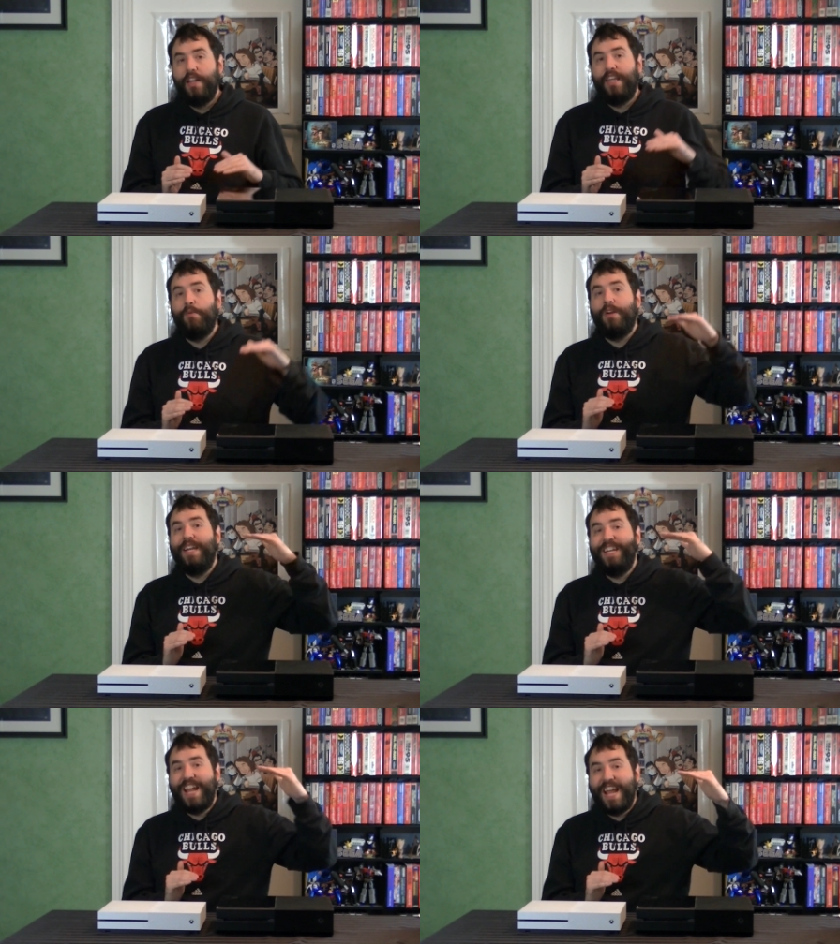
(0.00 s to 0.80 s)
They were
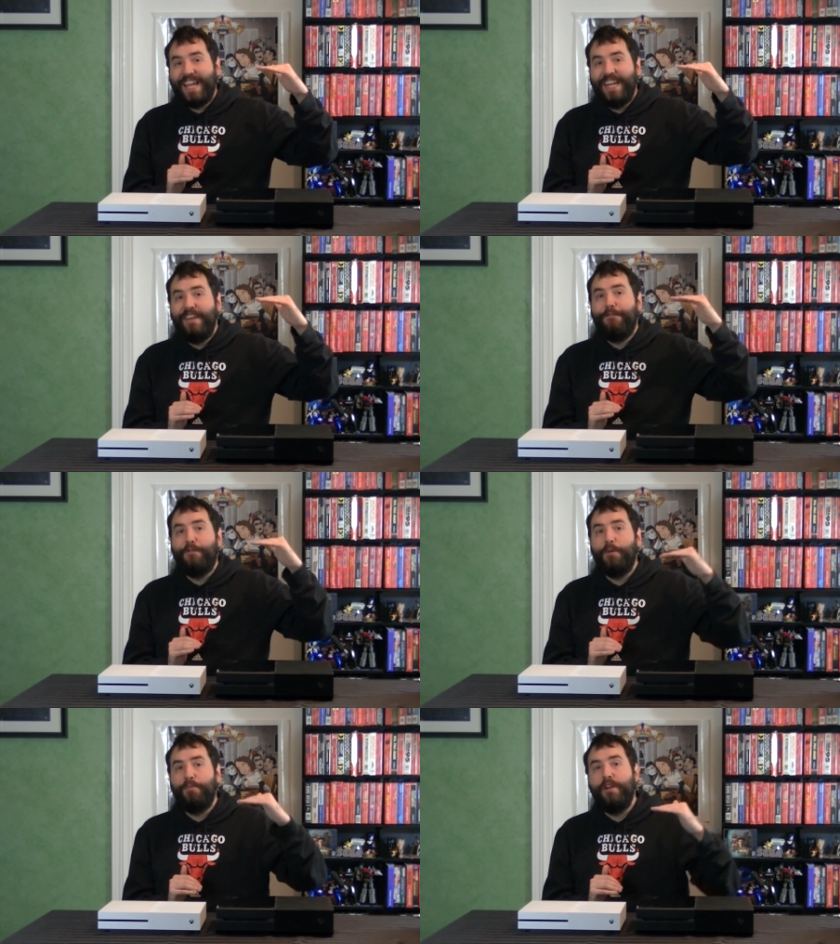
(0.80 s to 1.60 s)
negative
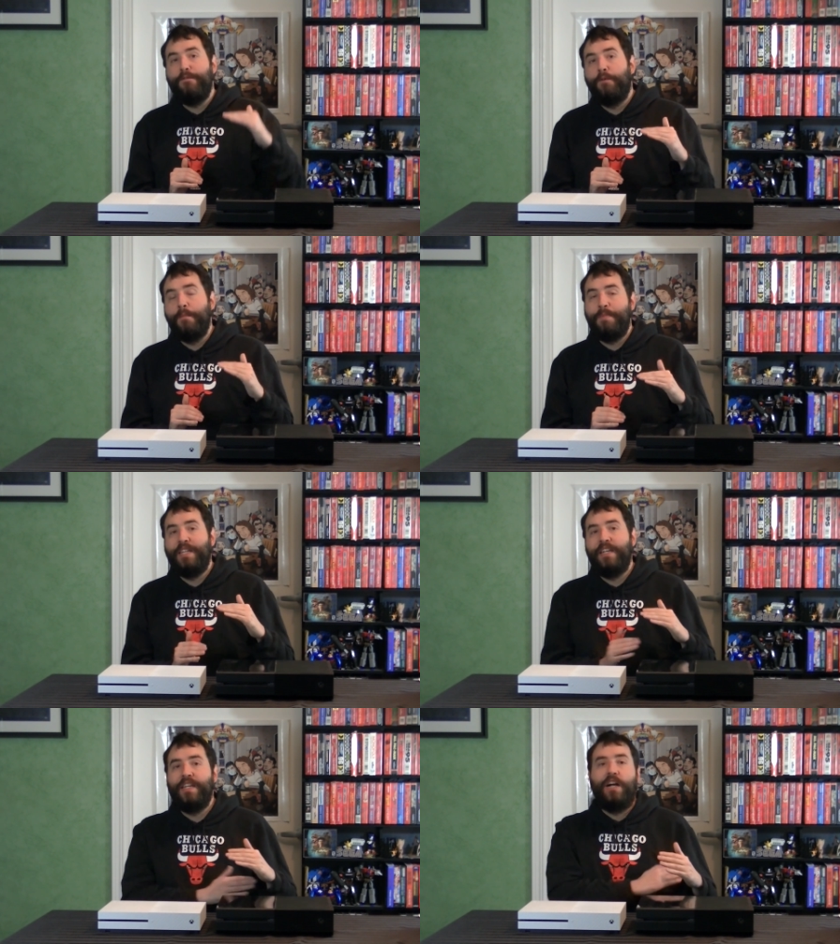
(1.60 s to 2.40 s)
$4.4
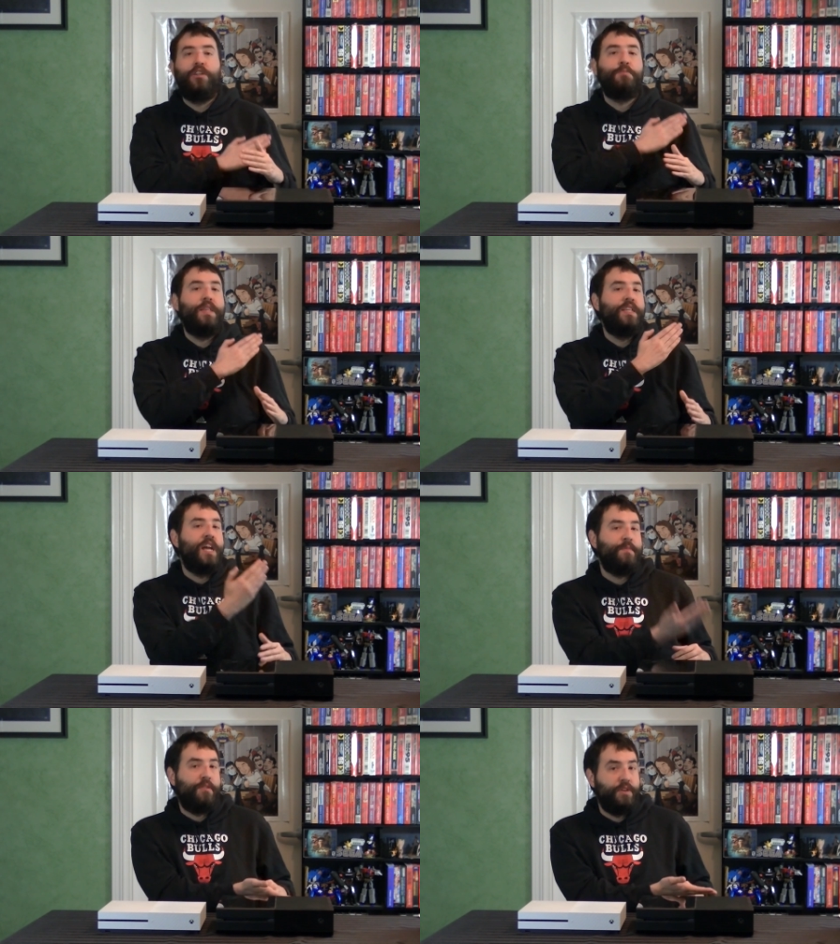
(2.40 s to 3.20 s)
billion by the
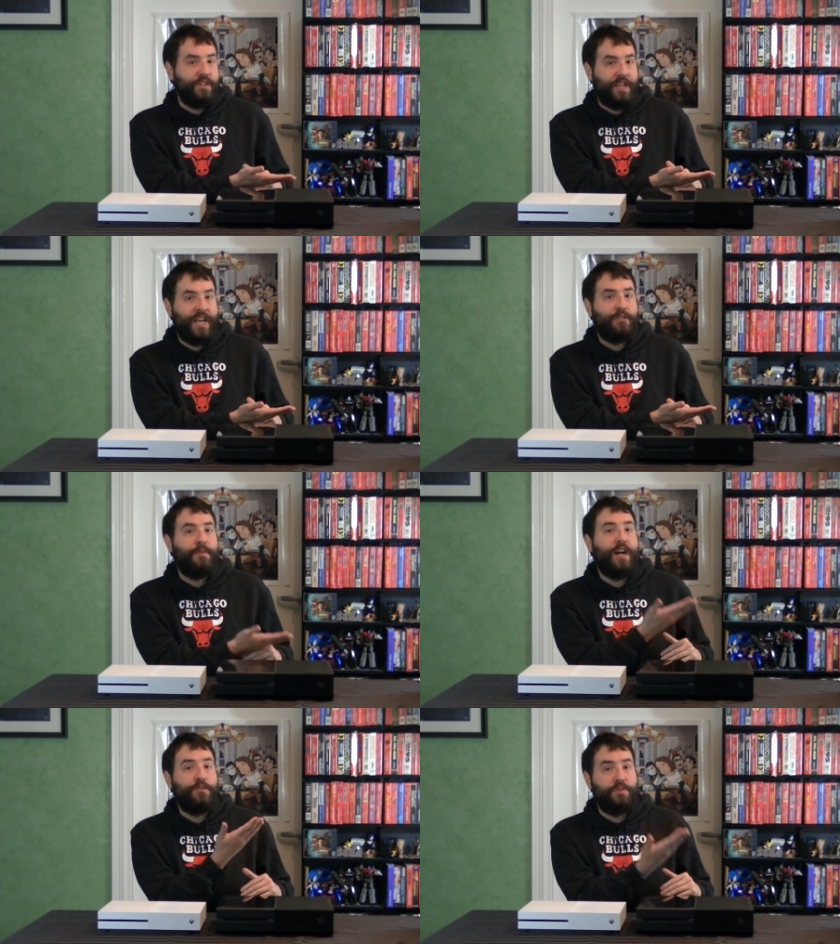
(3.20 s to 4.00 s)
time the original
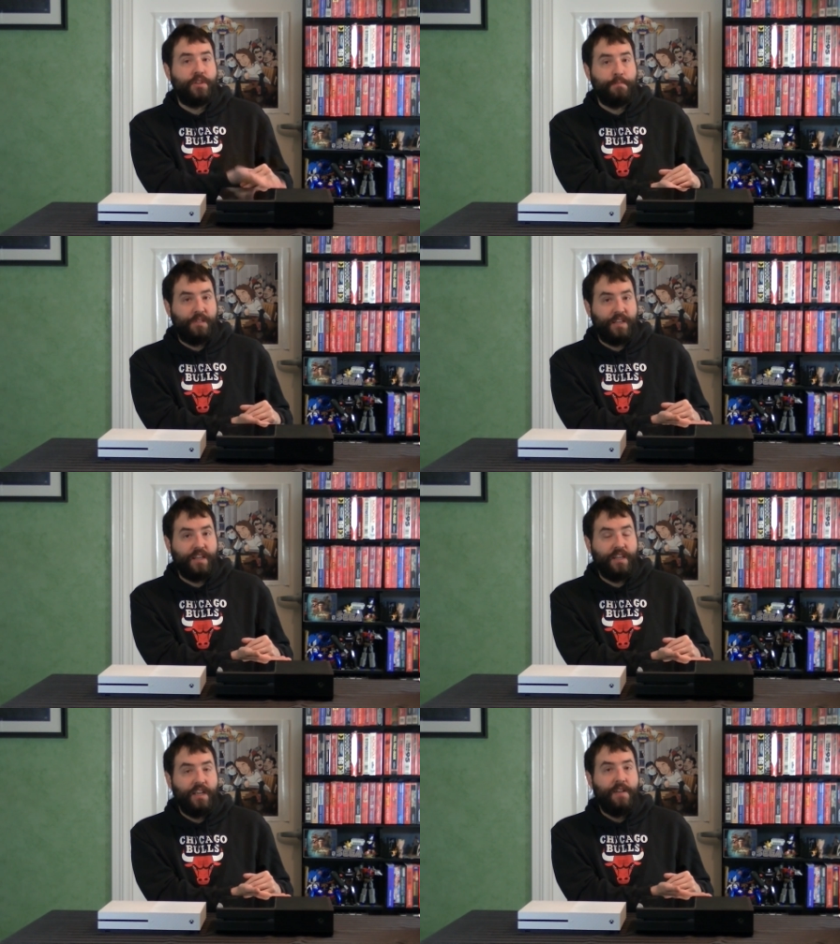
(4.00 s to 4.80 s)
Xbox was completed.